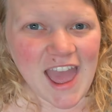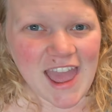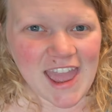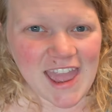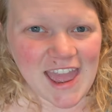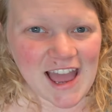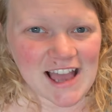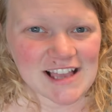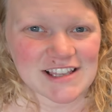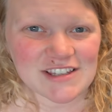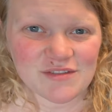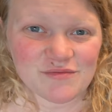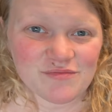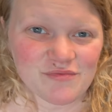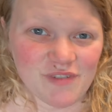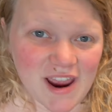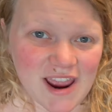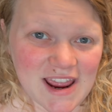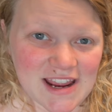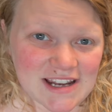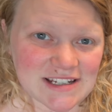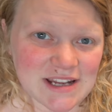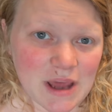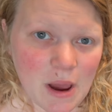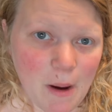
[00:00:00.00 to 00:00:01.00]
It has a
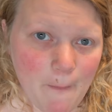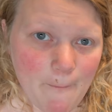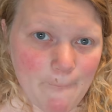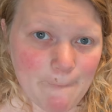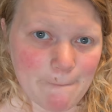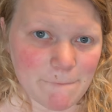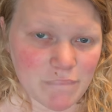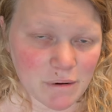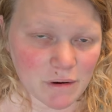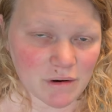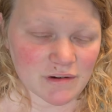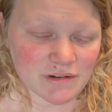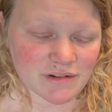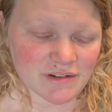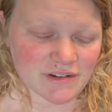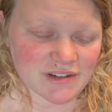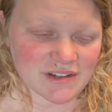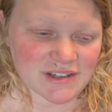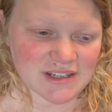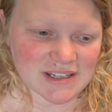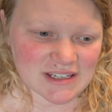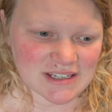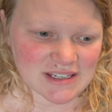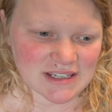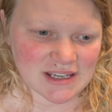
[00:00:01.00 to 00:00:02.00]
red
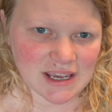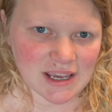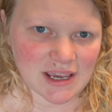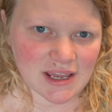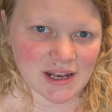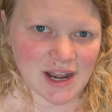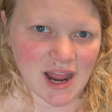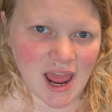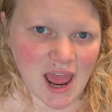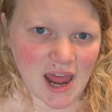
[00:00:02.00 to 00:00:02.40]
bronze skin,